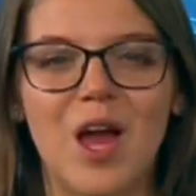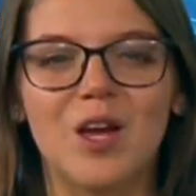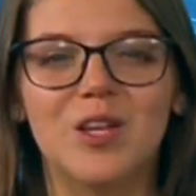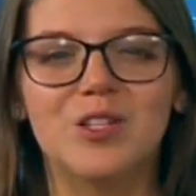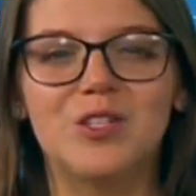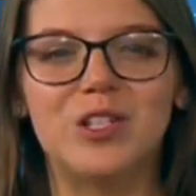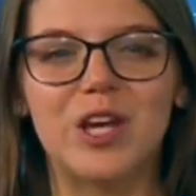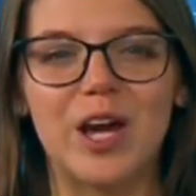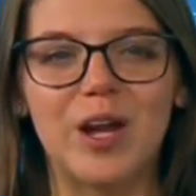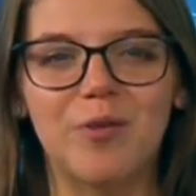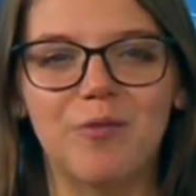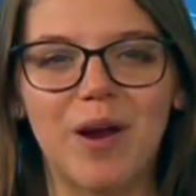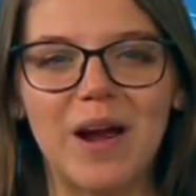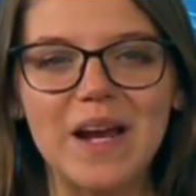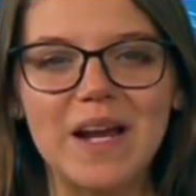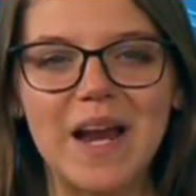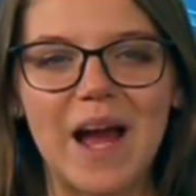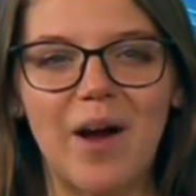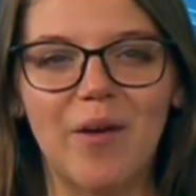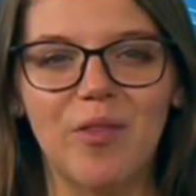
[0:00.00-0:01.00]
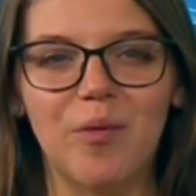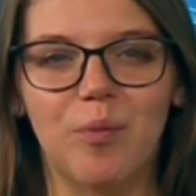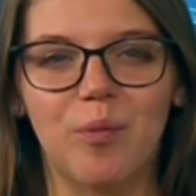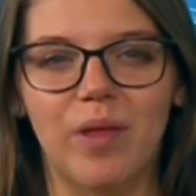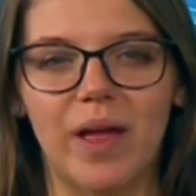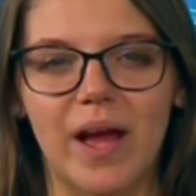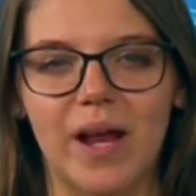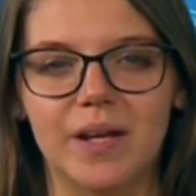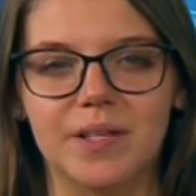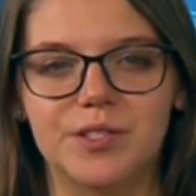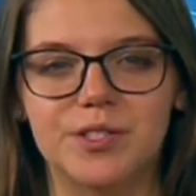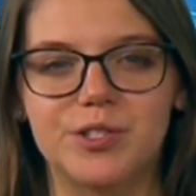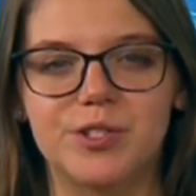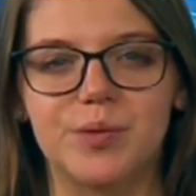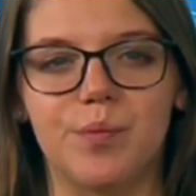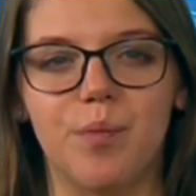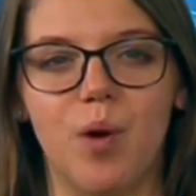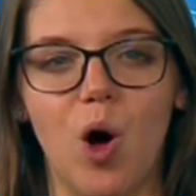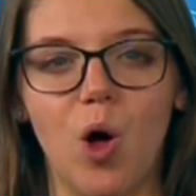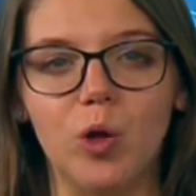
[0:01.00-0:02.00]
Jen, right now the plan is to
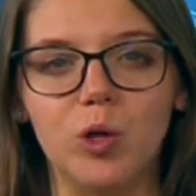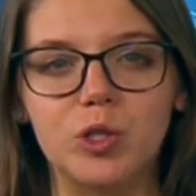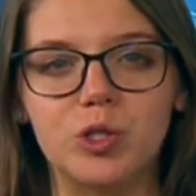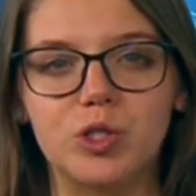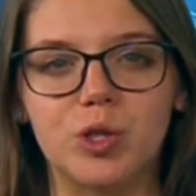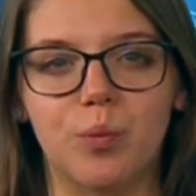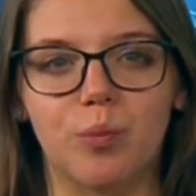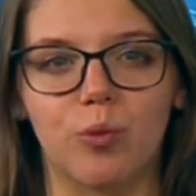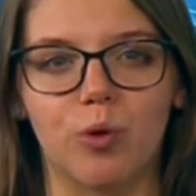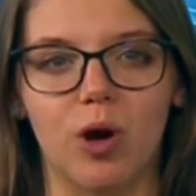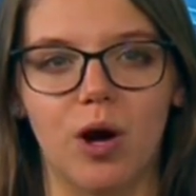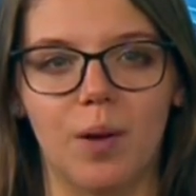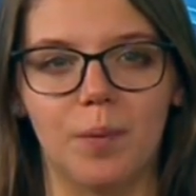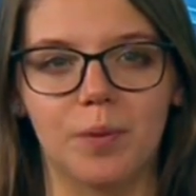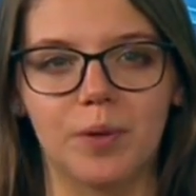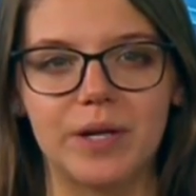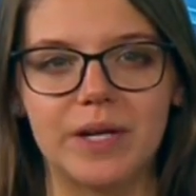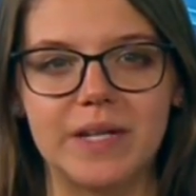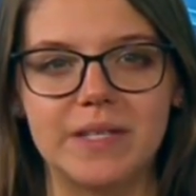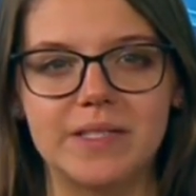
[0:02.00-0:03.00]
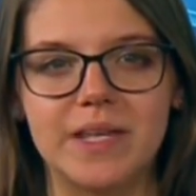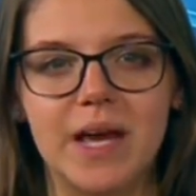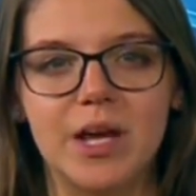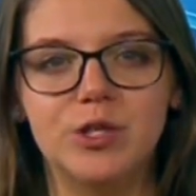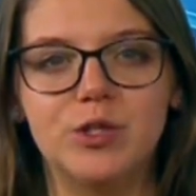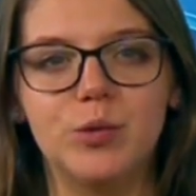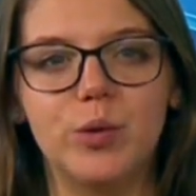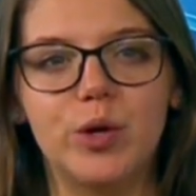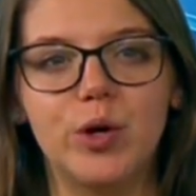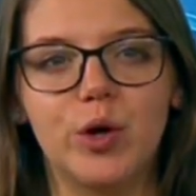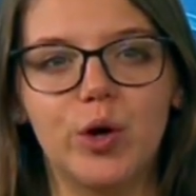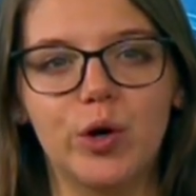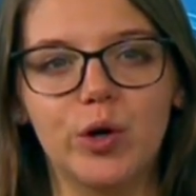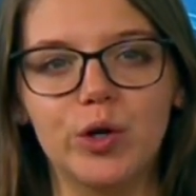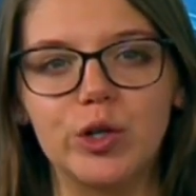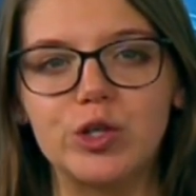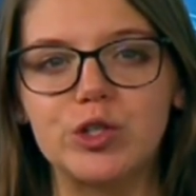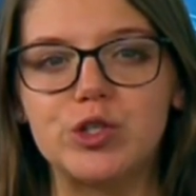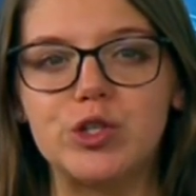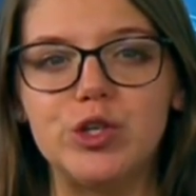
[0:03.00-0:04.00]
demolish the properties to
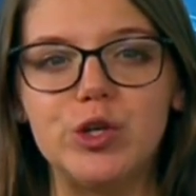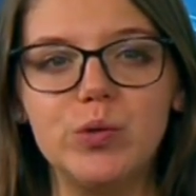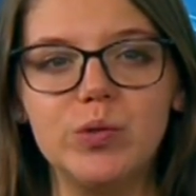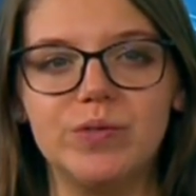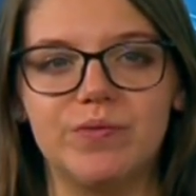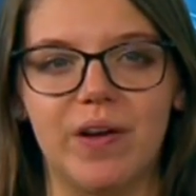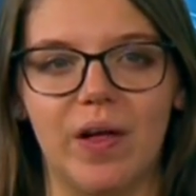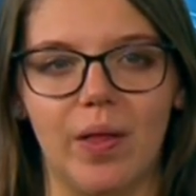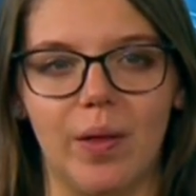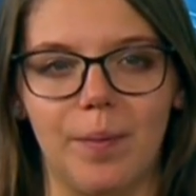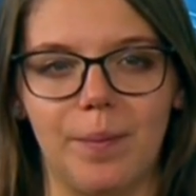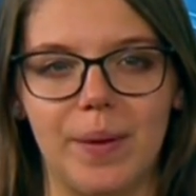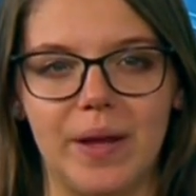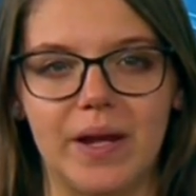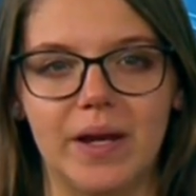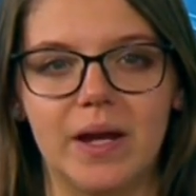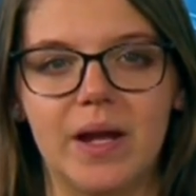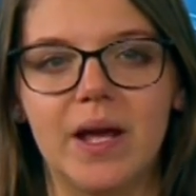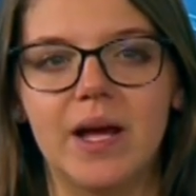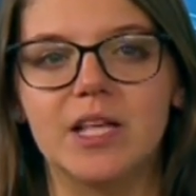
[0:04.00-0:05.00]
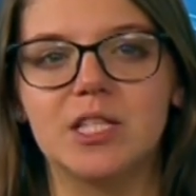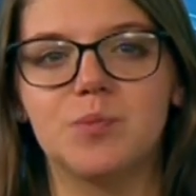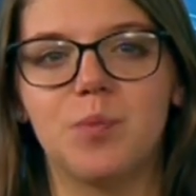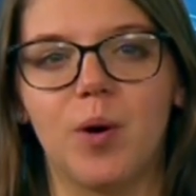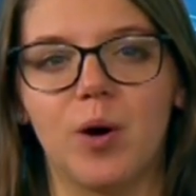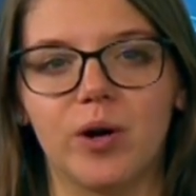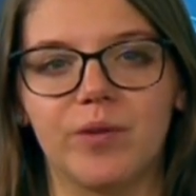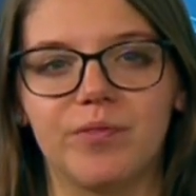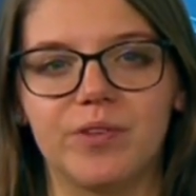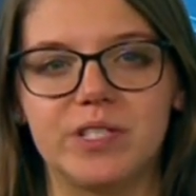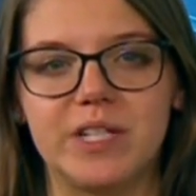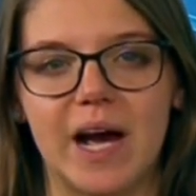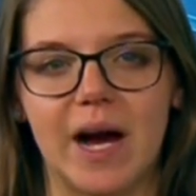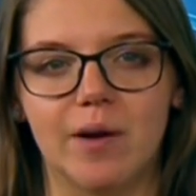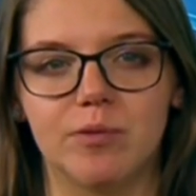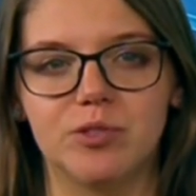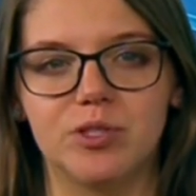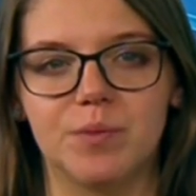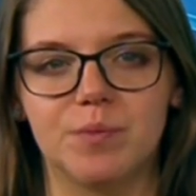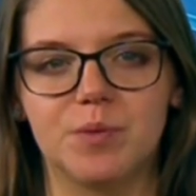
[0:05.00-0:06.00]
encourage new development. It's part of the
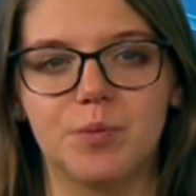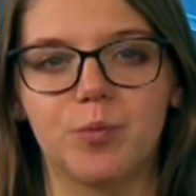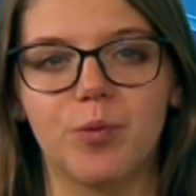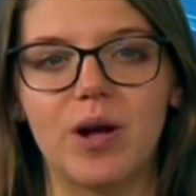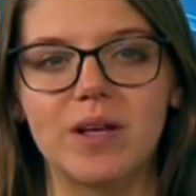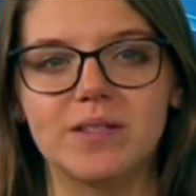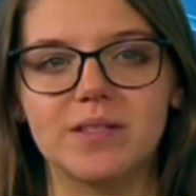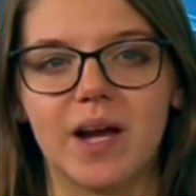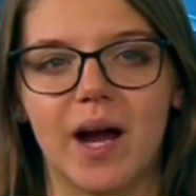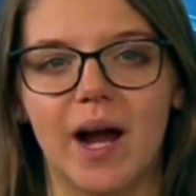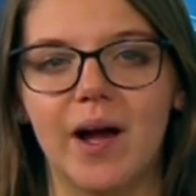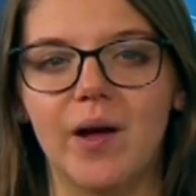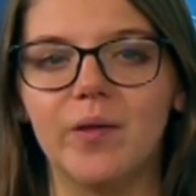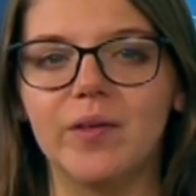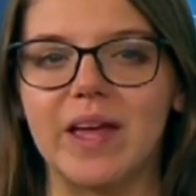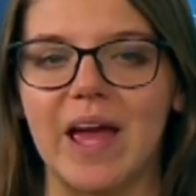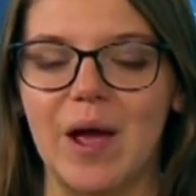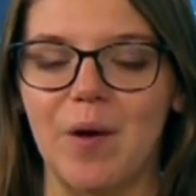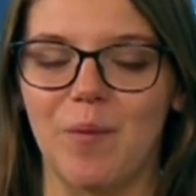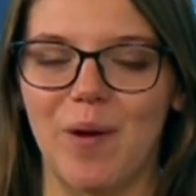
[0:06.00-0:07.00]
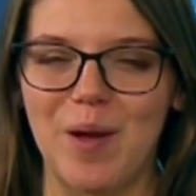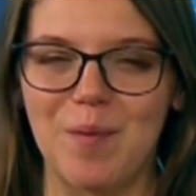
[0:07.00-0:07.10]
township's Presque Isle Gateway